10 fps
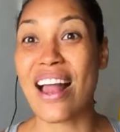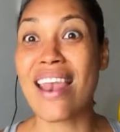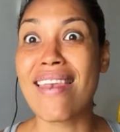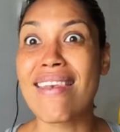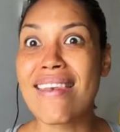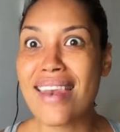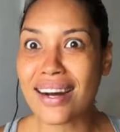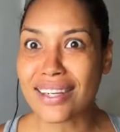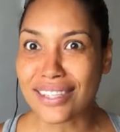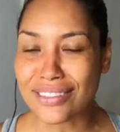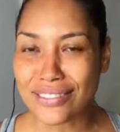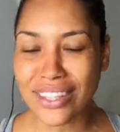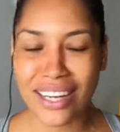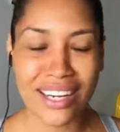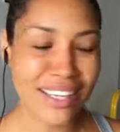love
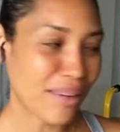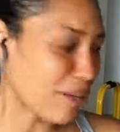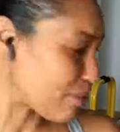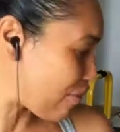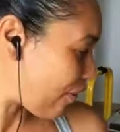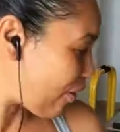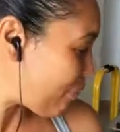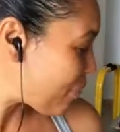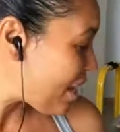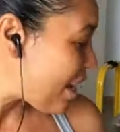how good it makes me feel.